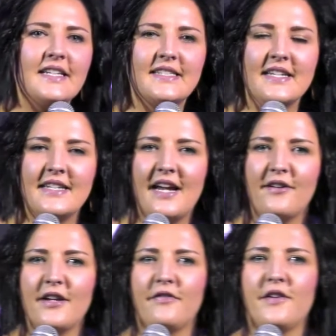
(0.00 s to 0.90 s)
sit
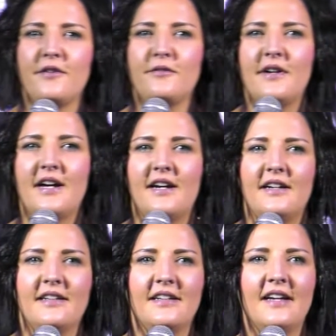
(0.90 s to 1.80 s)
down if you
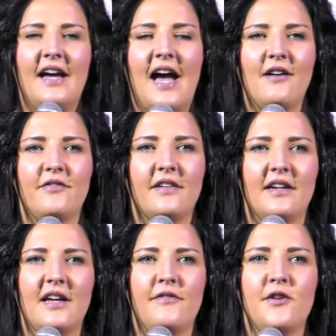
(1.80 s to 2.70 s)

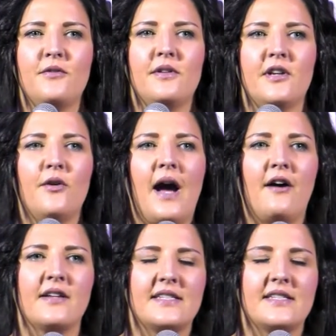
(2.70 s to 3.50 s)
know how to